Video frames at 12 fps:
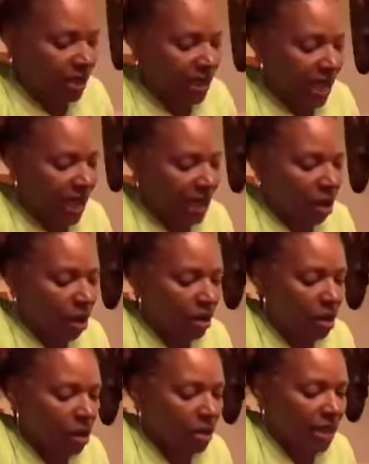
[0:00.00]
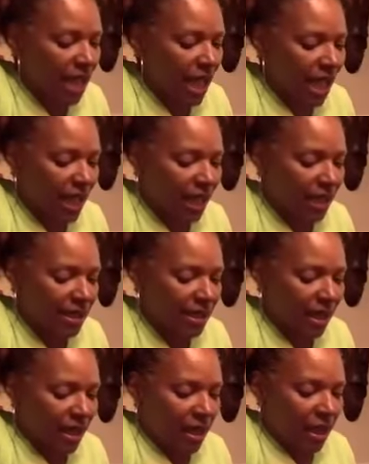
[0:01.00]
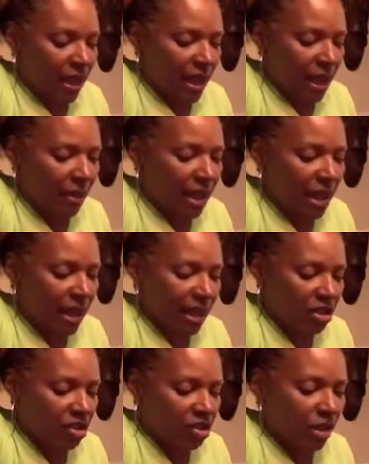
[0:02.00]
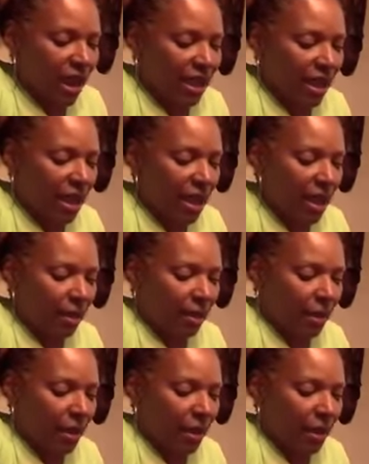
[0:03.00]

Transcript: staying on those lines. And I'm cutting straight up